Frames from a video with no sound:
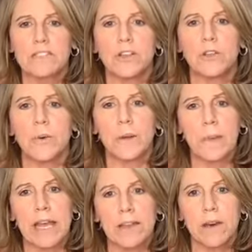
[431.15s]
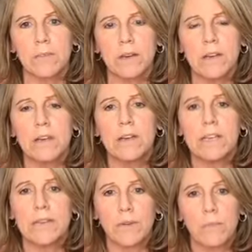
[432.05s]
So you want to pay them
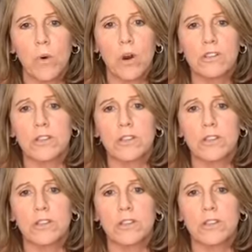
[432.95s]
even more,